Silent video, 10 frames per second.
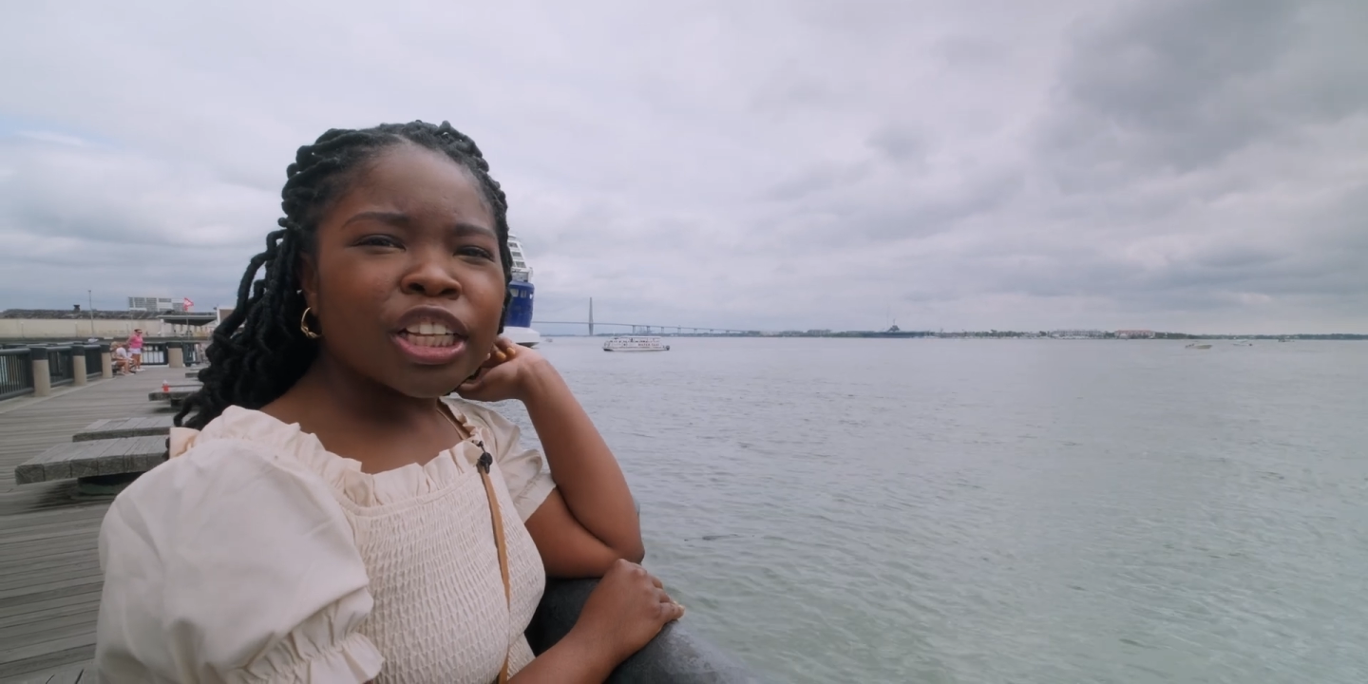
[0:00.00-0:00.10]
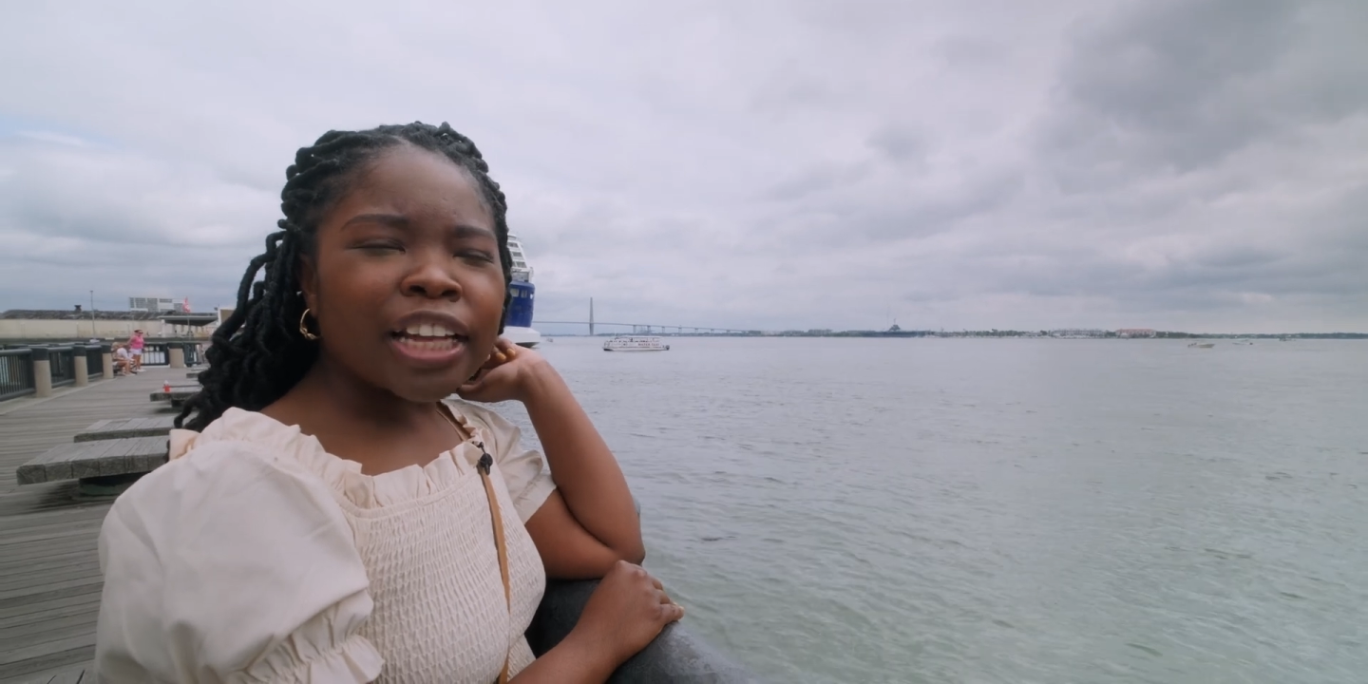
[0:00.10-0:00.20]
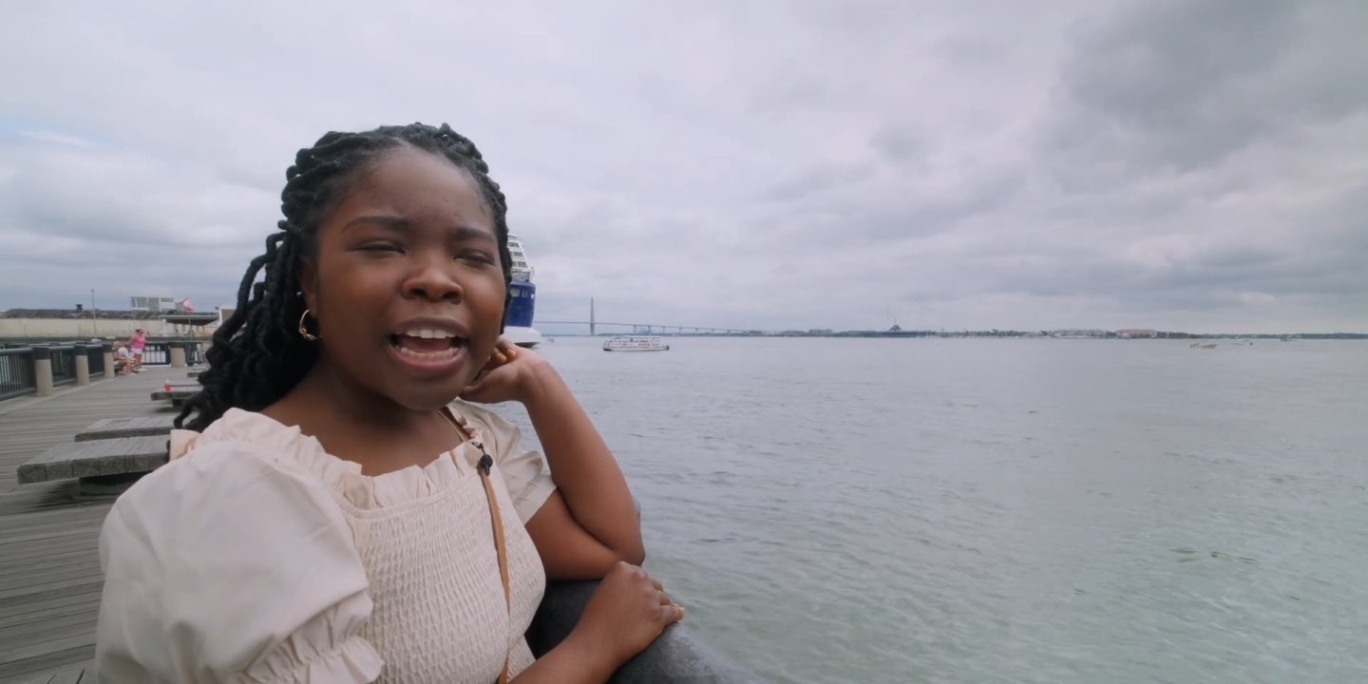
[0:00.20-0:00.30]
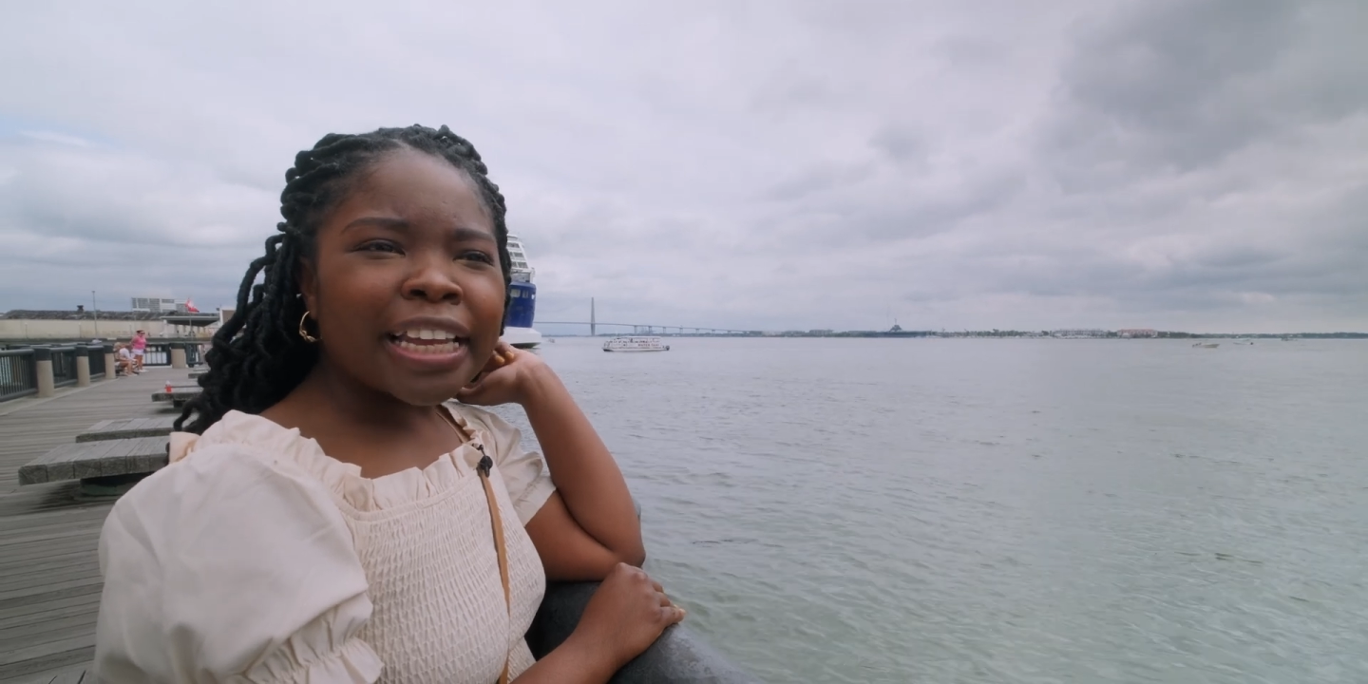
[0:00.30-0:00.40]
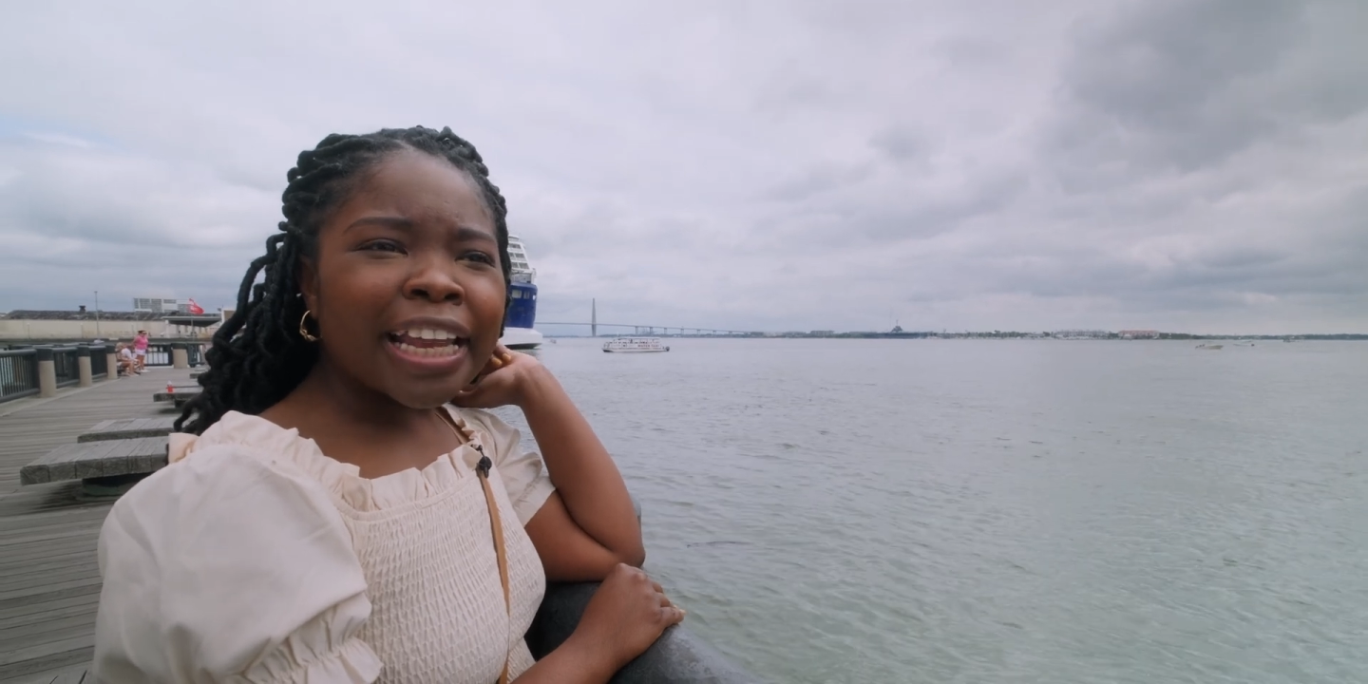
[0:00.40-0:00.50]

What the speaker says: the like